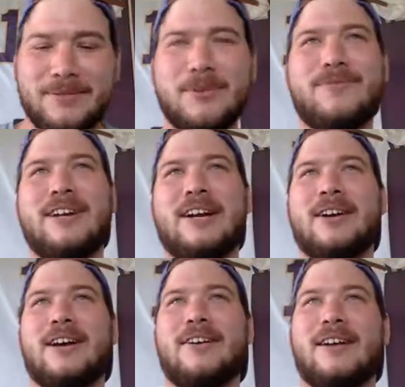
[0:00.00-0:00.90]
We'll yeah. figure it
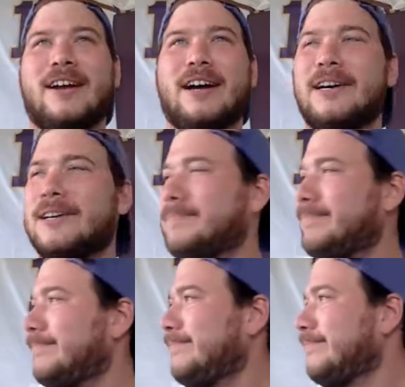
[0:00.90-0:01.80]
out. Um,
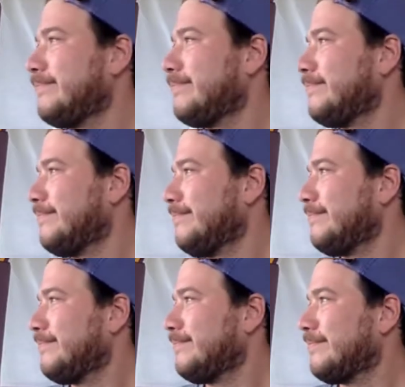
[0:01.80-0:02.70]
yeah.
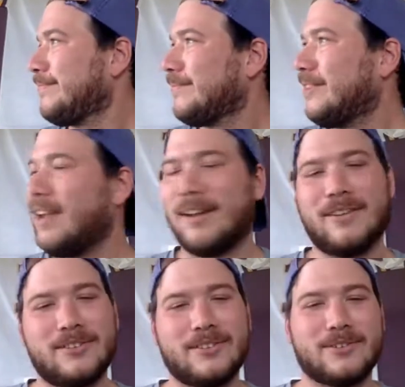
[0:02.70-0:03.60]
yeah,
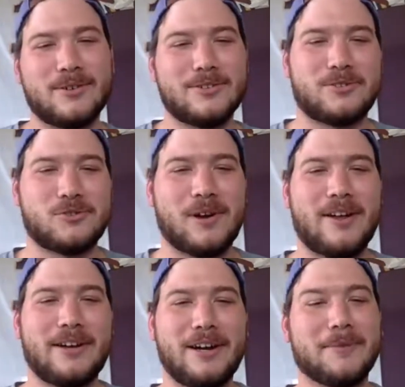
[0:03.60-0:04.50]
this is cool. It's a trial
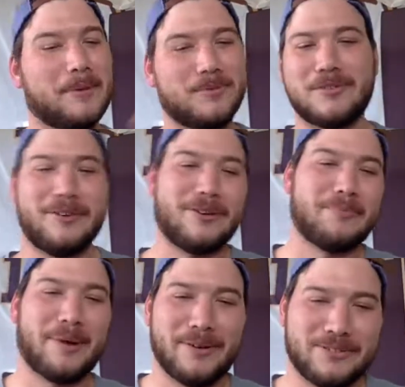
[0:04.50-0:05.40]
and error, but I'm still going
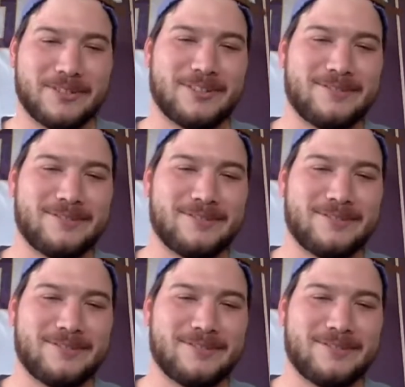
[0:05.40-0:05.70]
to post it.